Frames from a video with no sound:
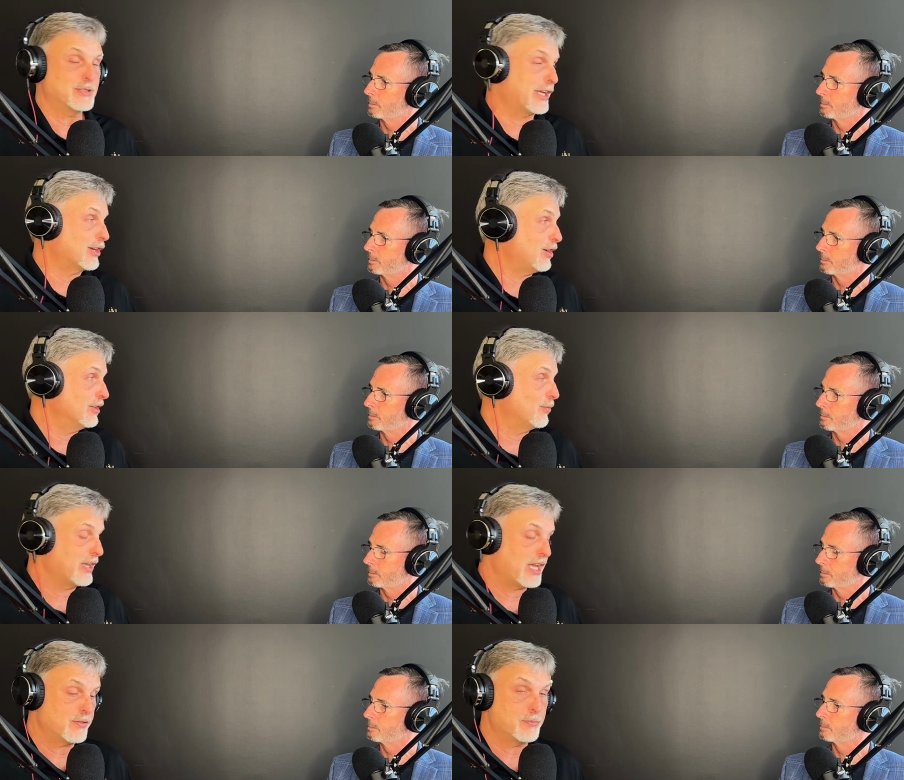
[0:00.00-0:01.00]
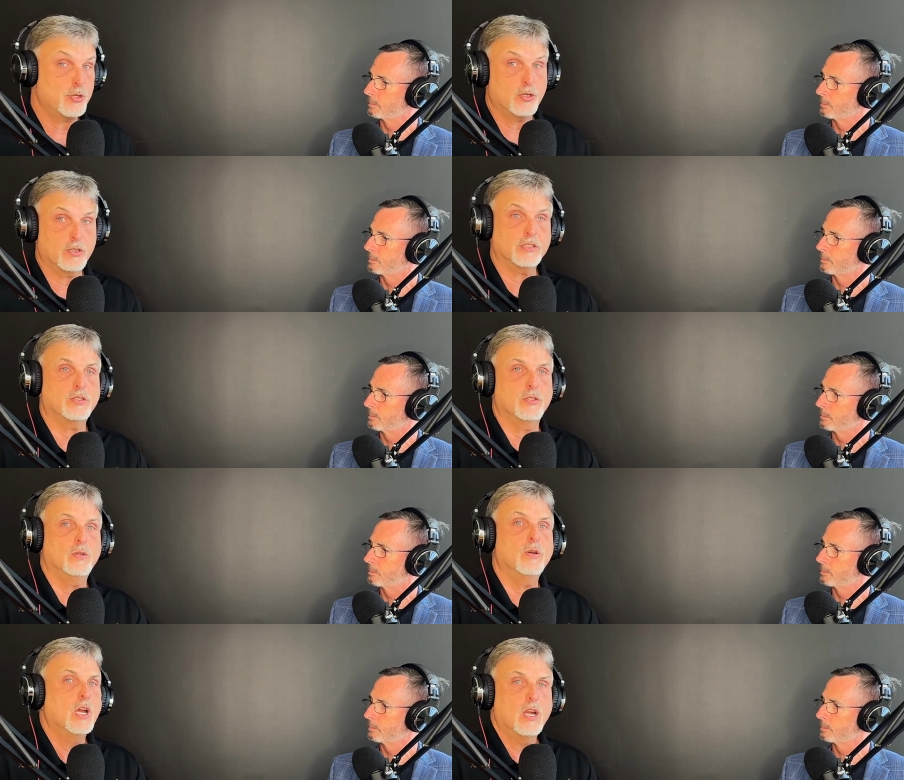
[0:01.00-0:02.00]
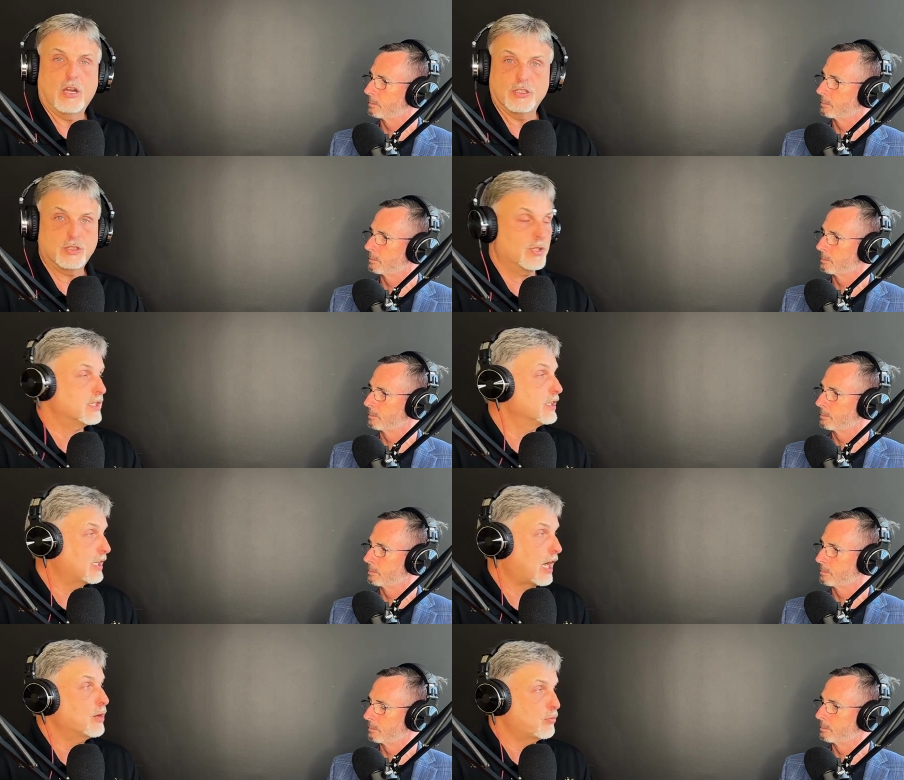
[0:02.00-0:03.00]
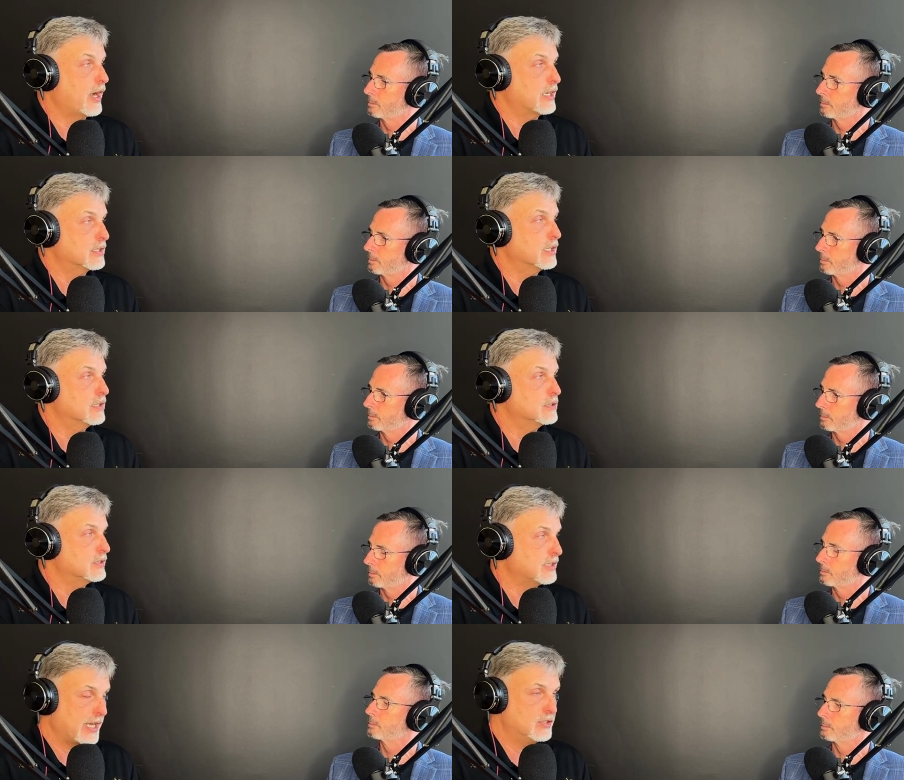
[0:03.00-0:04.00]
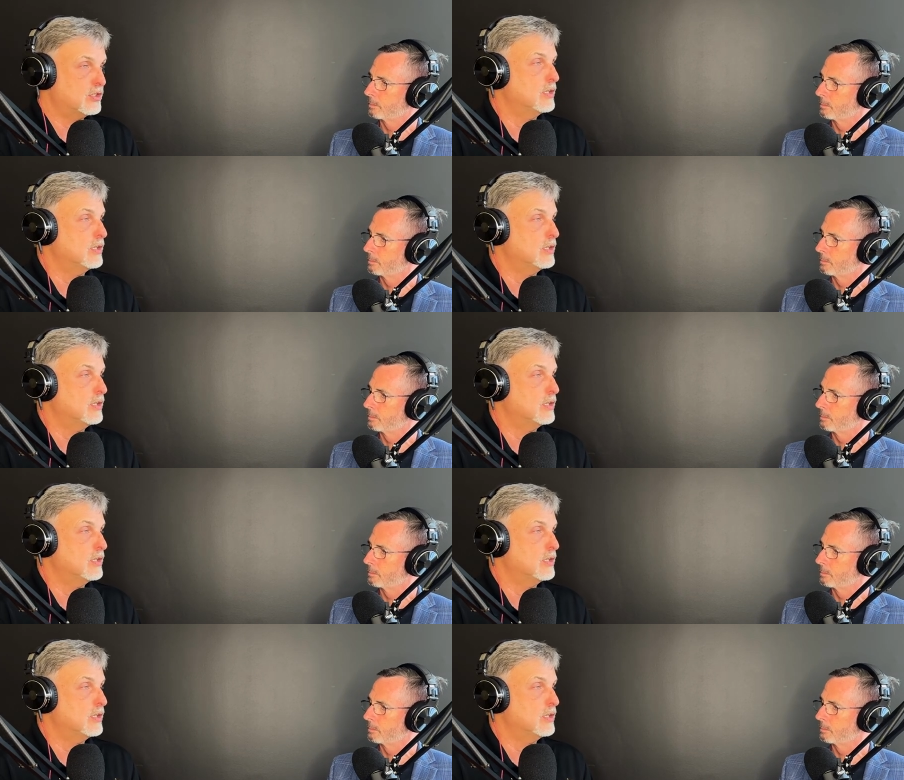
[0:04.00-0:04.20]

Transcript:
Speaker 1: I call it. We have the purists who are strictly chiropractic, just hands-on